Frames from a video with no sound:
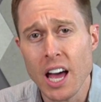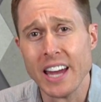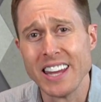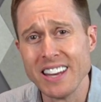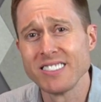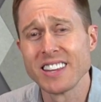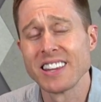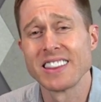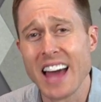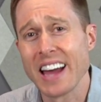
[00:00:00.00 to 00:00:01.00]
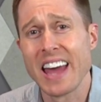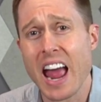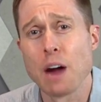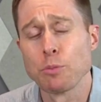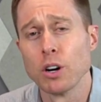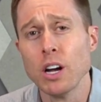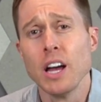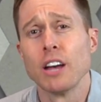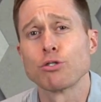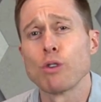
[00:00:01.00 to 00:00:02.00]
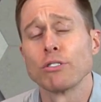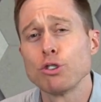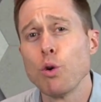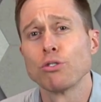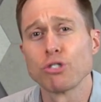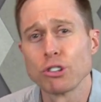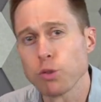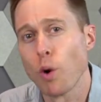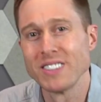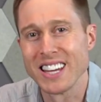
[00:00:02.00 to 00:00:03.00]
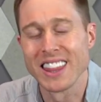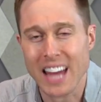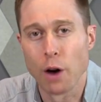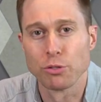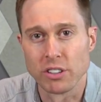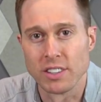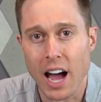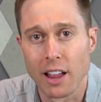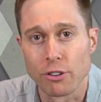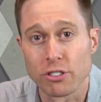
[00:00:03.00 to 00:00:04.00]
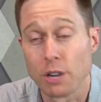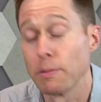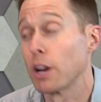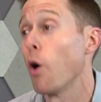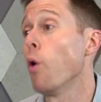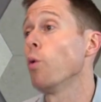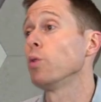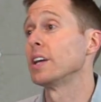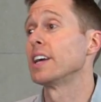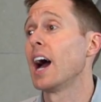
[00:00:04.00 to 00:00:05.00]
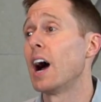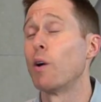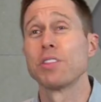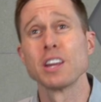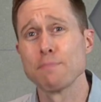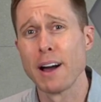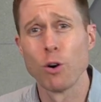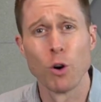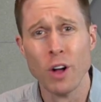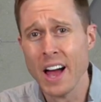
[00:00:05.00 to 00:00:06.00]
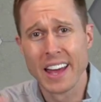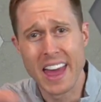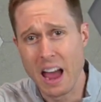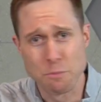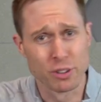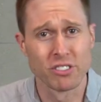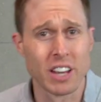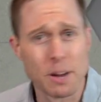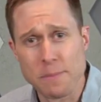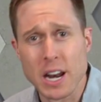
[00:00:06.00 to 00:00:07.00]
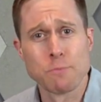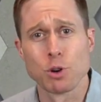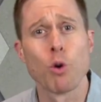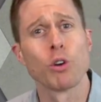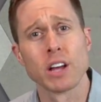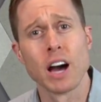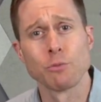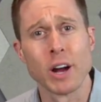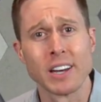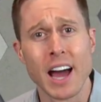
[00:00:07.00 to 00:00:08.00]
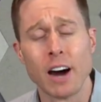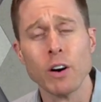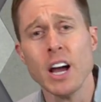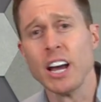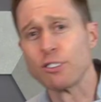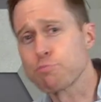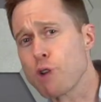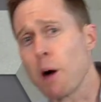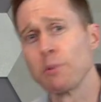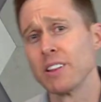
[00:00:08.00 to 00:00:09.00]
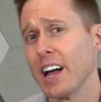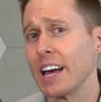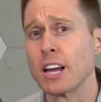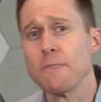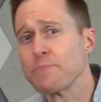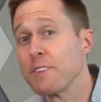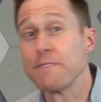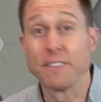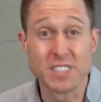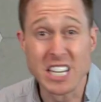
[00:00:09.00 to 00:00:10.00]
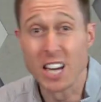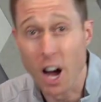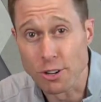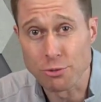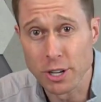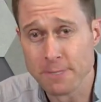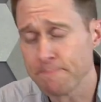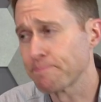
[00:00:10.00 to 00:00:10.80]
and he said that that camera is around $220,000. And I'm like, holy cow, I think my whole camera setup that I'm recording on right now is probably like 1500